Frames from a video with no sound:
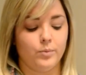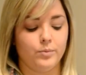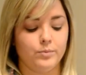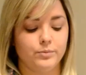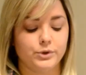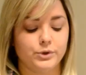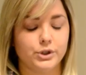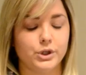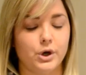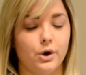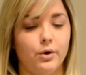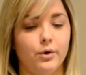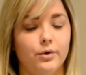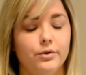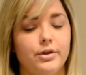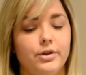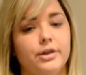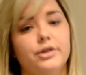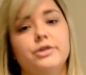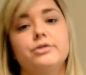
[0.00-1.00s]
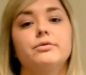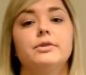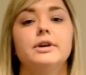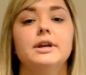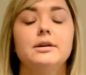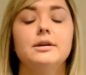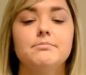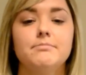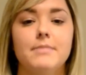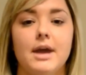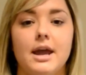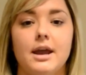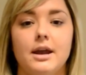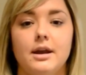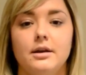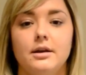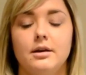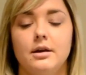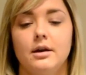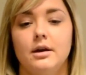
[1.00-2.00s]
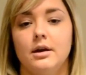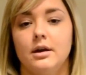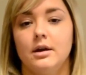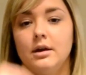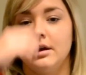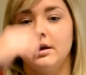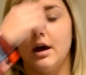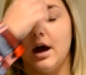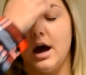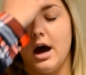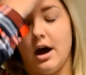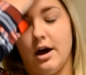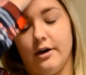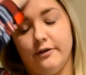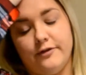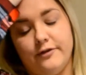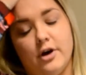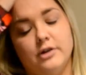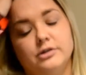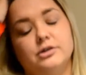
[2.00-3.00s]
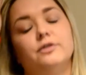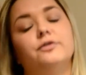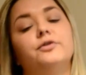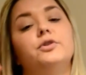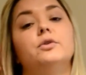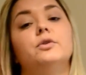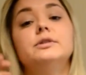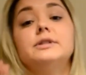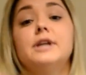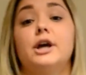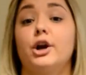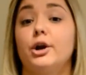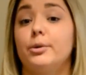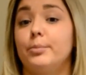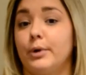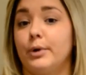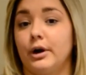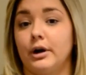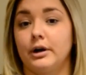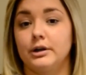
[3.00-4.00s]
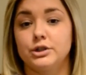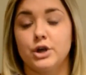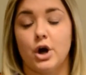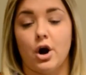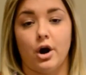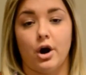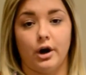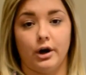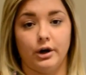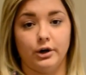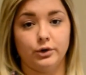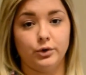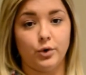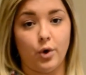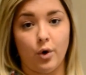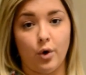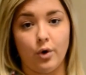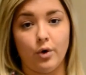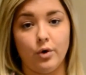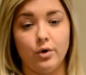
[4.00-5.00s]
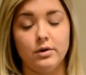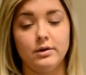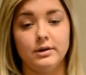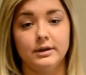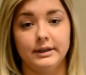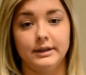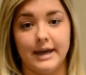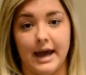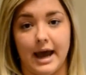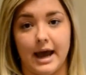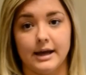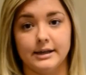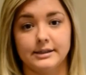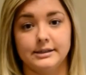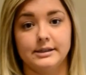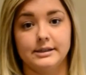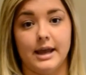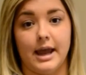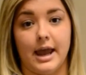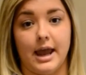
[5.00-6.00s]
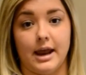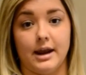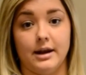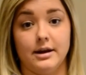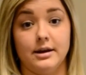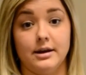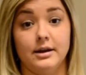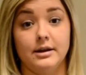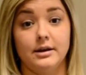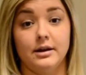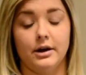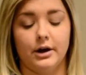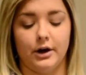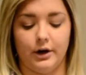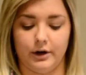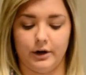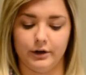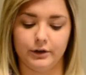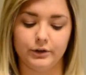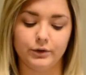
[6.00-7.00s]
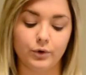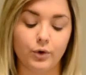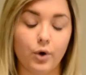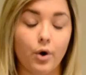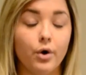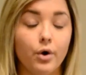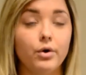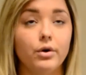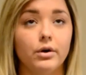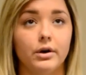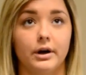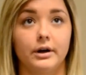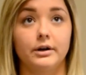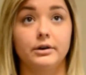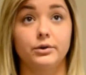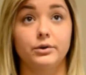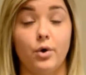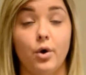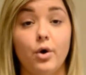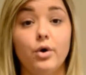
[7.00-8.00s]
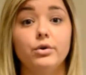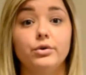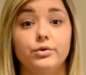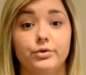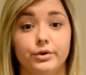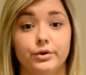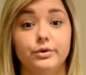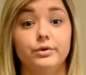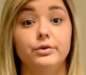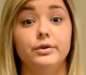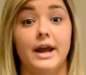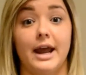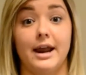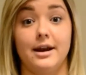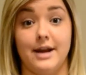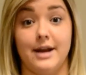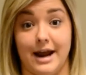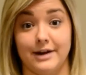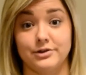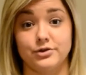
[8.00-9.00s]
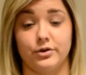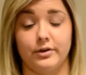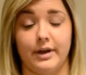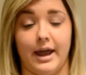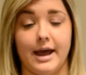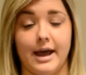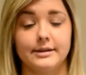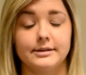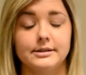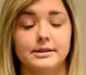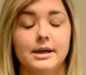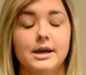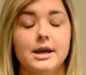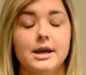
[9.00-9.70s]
So the three main fossil fuels that are burned are coal, gas, coal, crude, and natural gas.